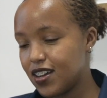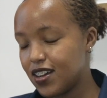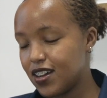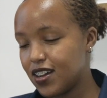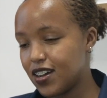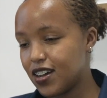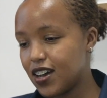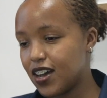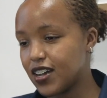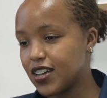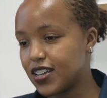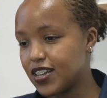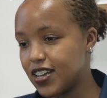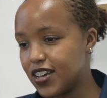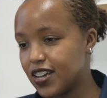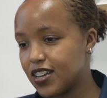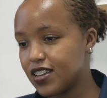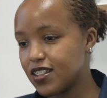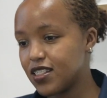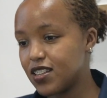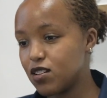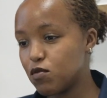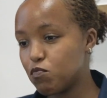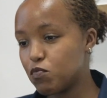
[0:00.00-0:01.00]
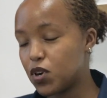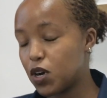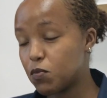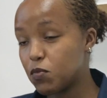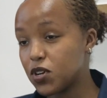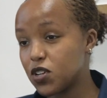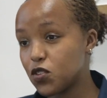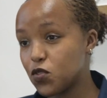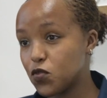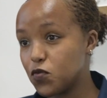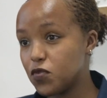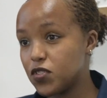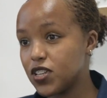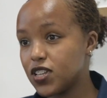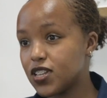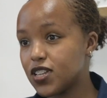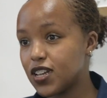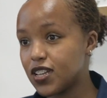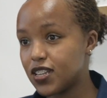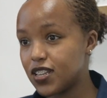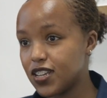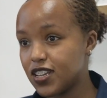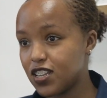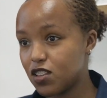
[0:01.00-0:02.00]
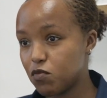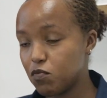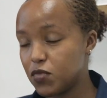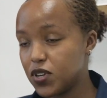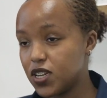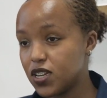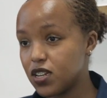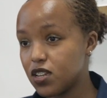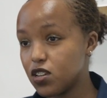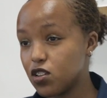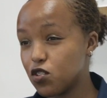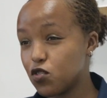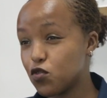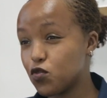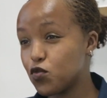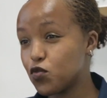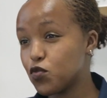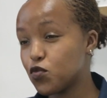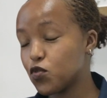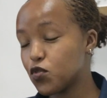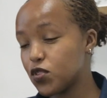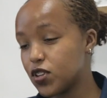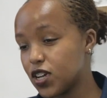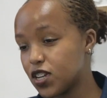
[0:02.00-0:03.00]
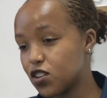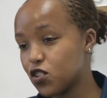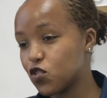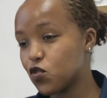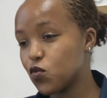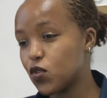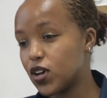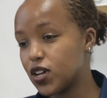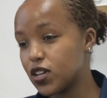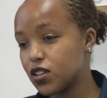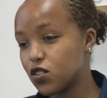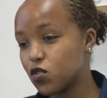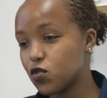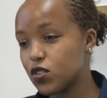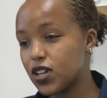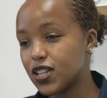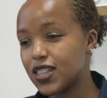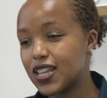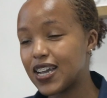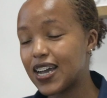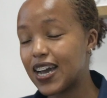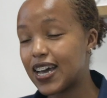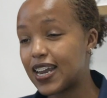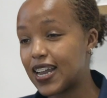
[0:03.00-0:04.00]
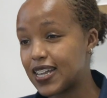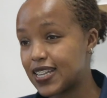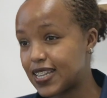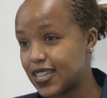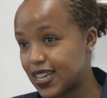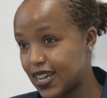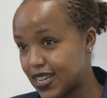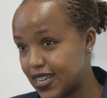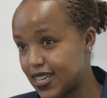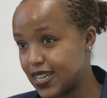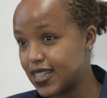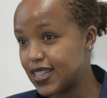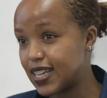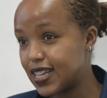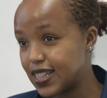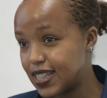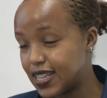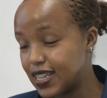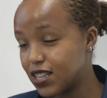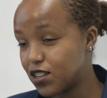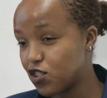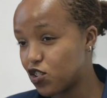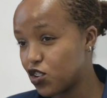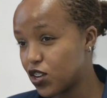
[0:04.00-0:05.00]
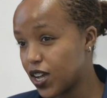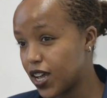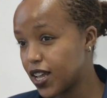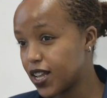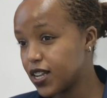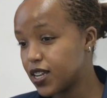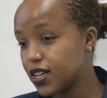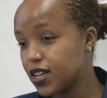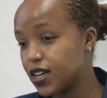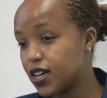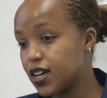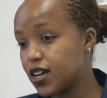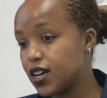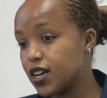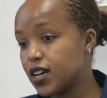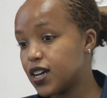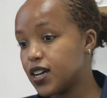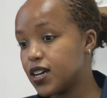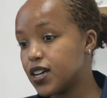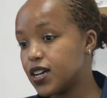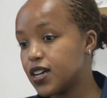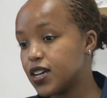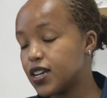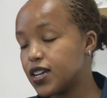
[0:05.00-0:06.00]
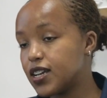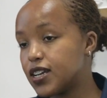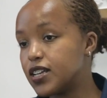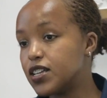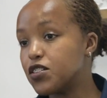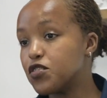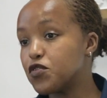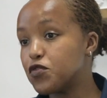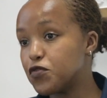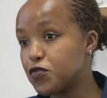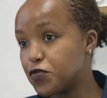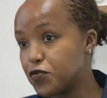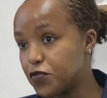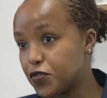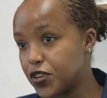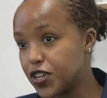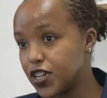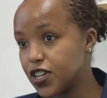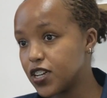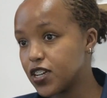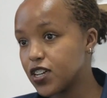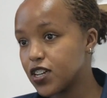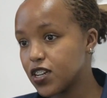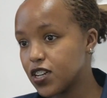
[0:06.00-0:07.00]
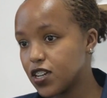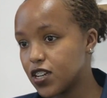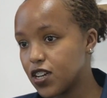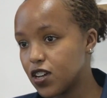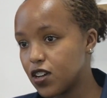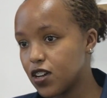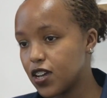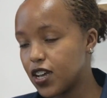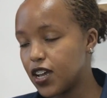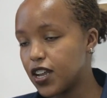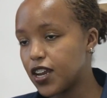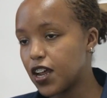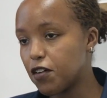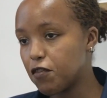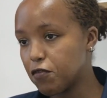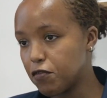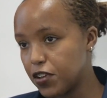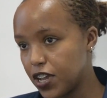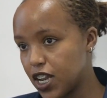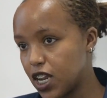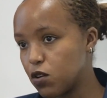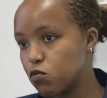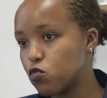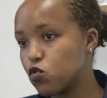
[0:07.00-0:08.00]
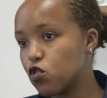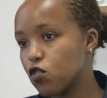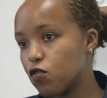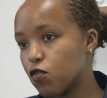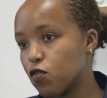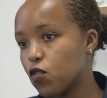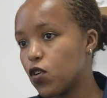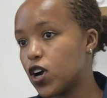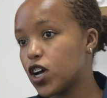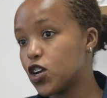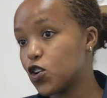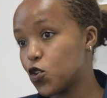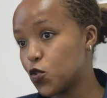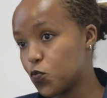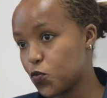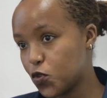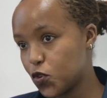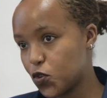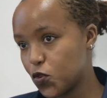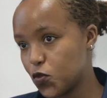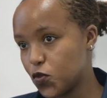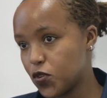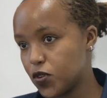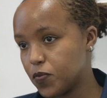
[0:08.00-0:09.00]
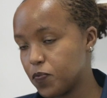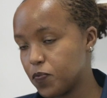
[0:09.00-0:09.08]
Again, the purpose of this assessment is so that they can ascertain that this child is free and available for adoption.